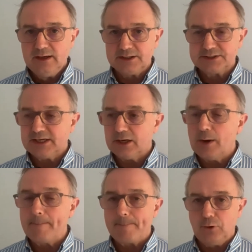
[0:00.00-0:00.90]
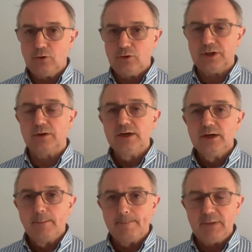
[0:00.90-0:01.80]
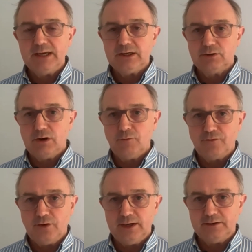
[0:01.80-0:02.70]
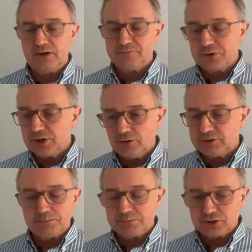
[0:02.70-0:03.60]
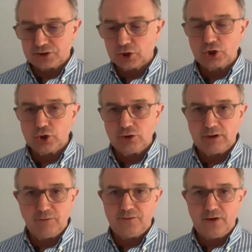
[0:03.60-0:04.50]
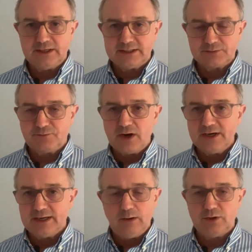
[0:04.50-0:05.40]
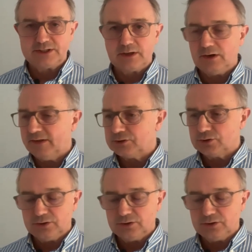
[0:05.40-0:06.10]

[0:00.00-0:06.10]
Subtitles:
And I say, I implore you, make your own secure your own findings. Find out what is going on.